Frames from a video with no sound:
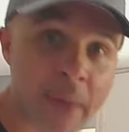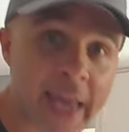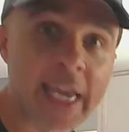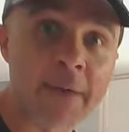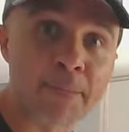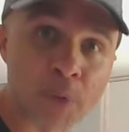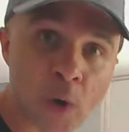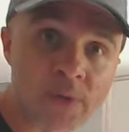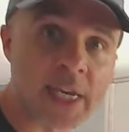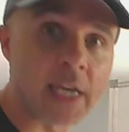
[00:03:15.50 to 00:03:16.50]
making
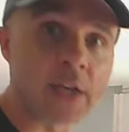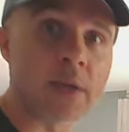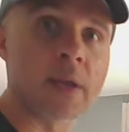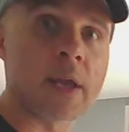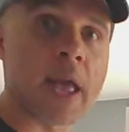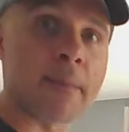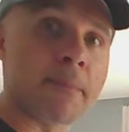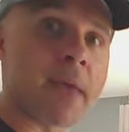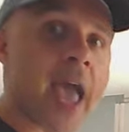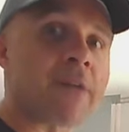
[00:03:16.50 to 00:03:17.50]
protein
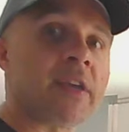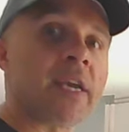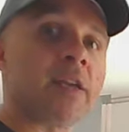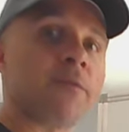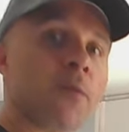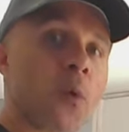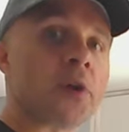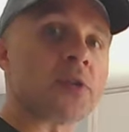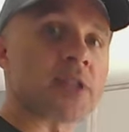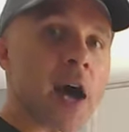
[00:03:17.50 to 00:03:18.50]
and having it
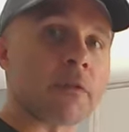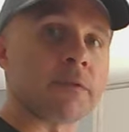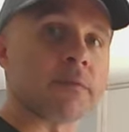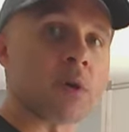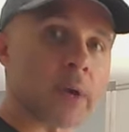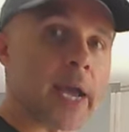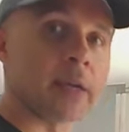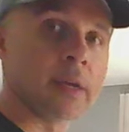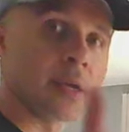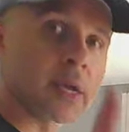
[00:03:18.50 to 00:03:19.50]
for yourself,
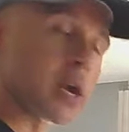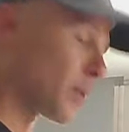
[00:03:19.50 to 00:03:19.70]
okay? And